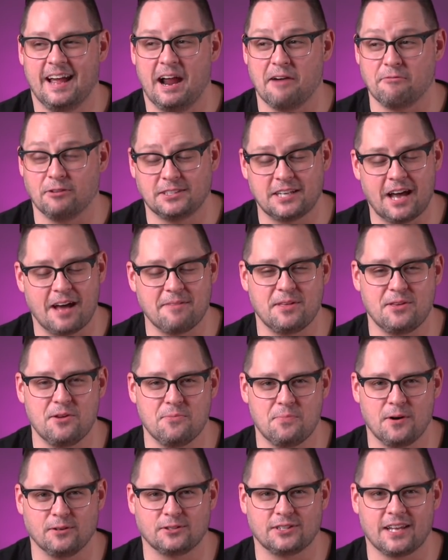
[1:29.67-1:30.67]
Every time that you
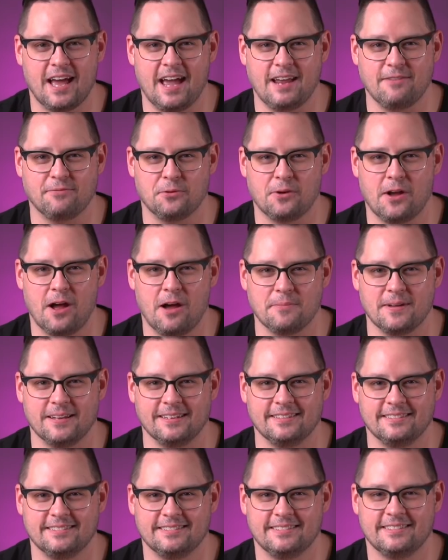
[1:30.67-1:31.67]
post a hateful
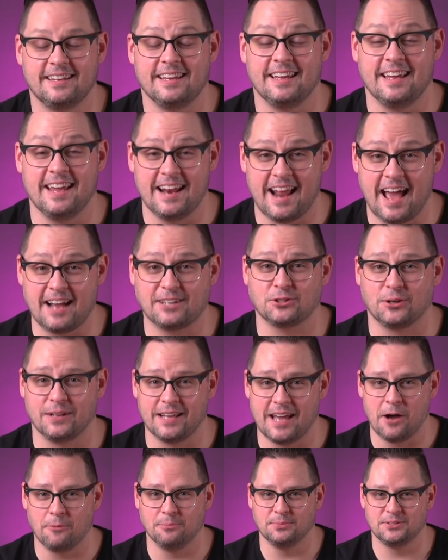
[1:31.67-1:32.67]
comment, it
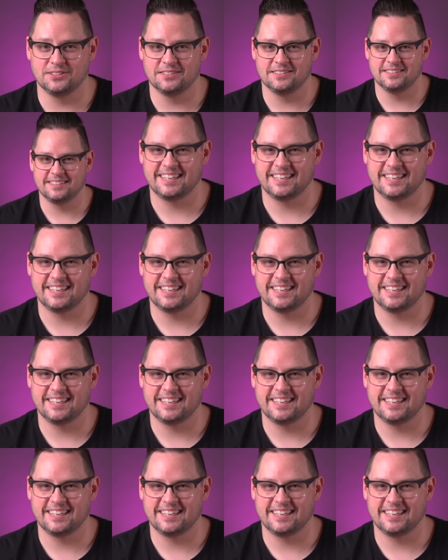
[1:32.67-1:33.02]
actually helps.